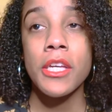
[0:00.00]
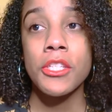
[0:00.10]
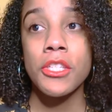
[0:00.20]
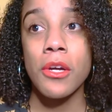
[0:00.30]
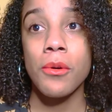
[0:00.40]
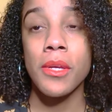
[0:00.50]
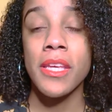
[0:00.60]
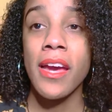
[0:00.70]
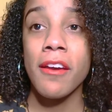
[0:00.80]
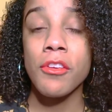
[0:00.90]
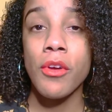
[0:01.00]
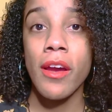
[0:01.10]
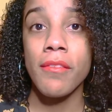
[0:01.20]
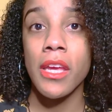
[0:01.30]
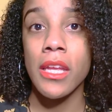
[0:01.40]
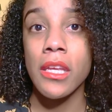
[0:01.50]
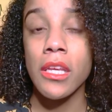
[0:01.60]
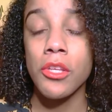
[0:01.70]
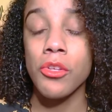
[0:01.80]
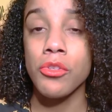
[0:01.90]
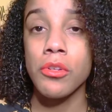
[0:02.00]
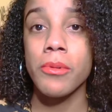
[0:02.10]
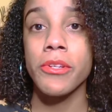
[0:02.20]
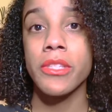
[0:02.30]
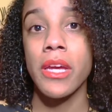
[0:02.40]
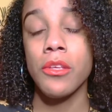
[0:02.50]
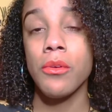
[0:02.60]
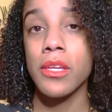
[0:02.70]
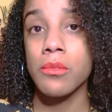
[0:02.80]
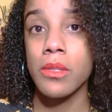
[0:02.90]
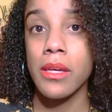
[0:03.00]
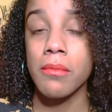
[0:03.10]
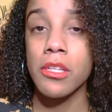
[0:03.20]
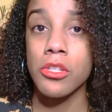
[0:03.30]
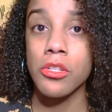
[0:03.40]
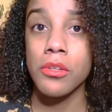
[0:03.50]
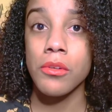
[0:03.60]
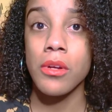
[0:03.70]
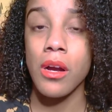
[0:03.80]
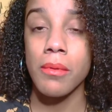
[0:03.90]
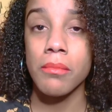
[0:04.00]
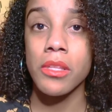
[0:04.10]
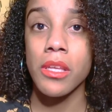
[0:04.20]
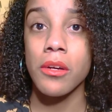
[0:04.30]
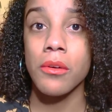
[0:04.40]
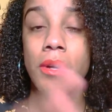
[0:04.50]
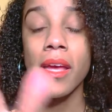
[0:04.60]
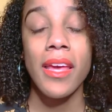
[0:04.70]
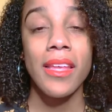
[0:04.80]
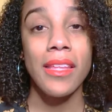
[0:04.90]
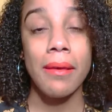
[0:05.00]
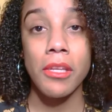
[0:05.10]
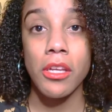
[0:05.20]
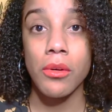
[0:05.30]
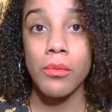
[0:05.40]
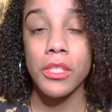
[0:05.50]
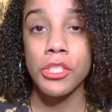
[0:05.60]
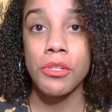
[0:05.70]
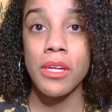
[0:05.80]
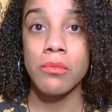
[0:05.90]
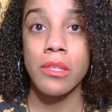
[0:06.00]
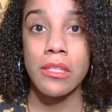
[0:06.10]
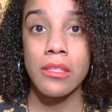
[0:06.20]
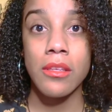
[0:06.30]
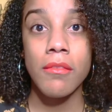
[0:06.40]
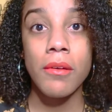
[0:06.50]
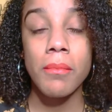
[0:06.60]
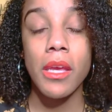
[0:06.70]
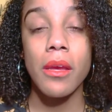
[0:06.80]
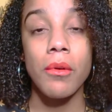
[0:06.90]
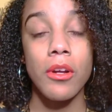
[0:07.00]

So yeah, if you have any YouTubers that you guys would like me to do, comment below. Let me know what you guys would like to see from me in